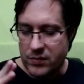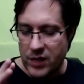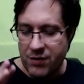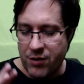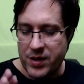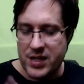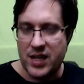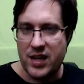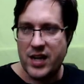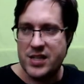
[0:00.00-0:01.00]
before we did,
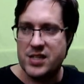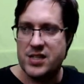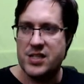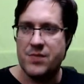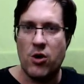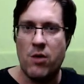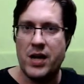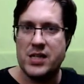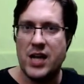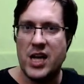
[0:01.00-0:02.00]
just did some
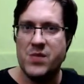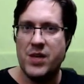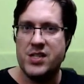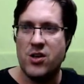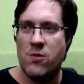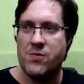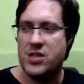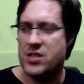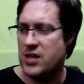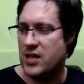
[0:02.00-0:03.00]
combats against myself just
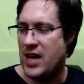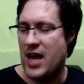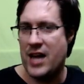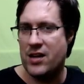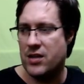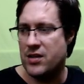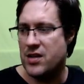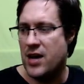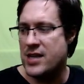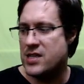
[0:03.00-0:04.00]
to get a handle on the
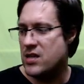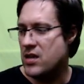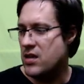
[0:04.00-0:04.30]
dice.